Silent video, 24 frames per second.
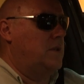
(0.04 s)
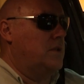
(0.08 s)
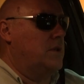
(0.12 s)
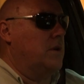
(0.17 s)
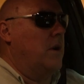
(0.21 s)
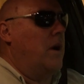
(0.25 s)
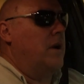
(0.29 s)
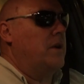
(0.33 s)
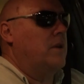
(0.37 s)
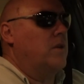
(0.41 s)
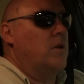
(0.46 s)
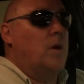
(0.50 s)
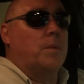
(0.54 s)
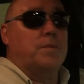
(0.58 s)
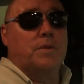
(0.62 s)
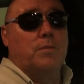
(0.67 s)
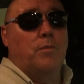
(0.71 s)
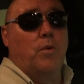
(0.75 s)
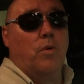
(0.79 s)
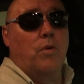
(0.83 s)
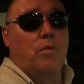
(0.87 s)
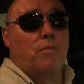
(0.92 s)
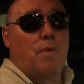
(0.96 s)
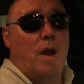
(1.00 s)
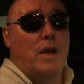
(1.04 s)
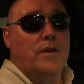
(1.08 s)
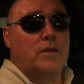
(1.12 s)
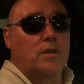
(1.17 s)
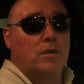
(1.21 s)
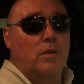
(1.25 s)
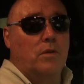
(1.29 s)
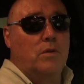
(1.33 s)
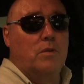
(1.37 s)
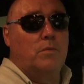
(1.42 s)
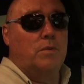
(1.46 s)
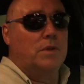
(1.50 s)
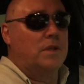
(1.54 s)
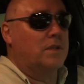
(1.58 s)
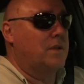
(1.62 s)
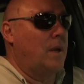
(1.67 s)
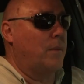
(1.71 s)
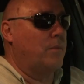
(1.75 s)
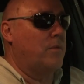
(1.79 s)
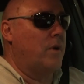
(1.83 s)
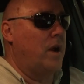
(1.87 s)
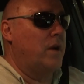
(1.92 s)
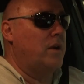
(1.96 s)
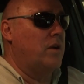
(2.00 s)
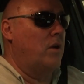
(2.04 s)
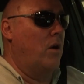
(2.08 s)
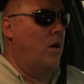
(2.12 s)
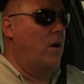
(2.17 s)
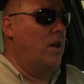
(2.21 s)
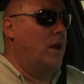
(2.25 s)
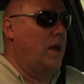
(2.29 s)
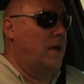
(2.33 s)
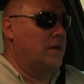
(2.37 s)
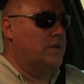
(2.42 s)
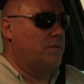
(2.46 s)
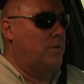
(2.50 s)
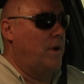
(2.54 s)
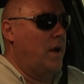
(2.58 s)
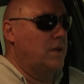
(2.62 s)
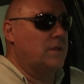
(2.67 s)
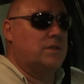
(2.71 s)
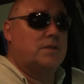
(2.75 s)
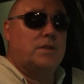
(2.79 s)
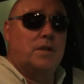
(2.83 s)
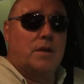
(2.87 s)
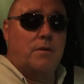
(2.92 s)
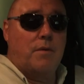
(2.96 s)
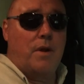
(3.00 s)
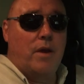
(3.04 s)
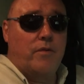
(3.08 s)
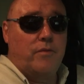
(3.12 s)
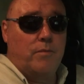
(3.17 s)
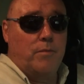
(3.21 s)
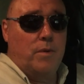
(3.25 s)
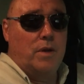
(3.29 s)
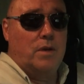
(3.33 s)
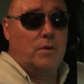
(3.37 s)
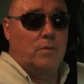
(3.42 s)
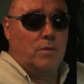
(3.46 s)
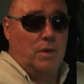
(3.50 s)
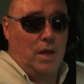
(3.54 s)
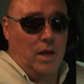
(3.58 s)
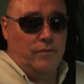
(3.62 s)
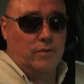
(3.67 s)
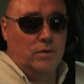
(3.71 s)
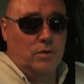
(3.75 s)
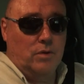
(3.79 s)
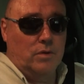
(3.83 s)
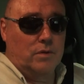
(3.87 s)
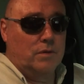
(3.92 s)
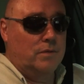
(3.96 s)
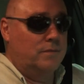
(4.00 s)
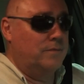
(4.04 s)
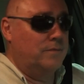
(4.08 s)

Toyota adopts a more rugged look with its upgraded Hilux range. Stick around for a minute, we'll have a look.